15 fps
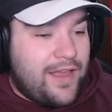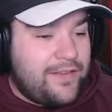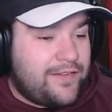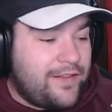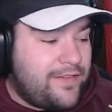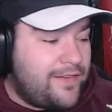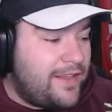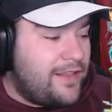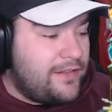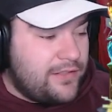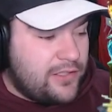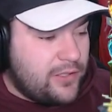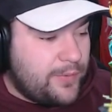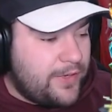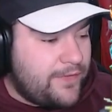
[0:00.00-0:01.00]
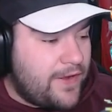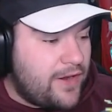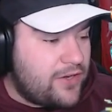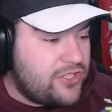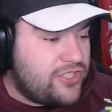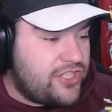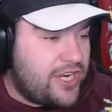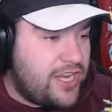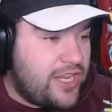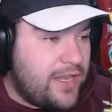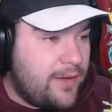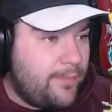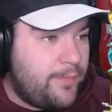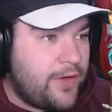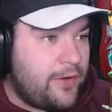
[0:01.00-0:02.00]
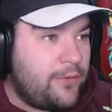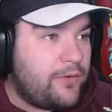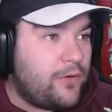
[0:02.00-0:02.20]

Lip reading: you can see, a little bit of RNG, but we're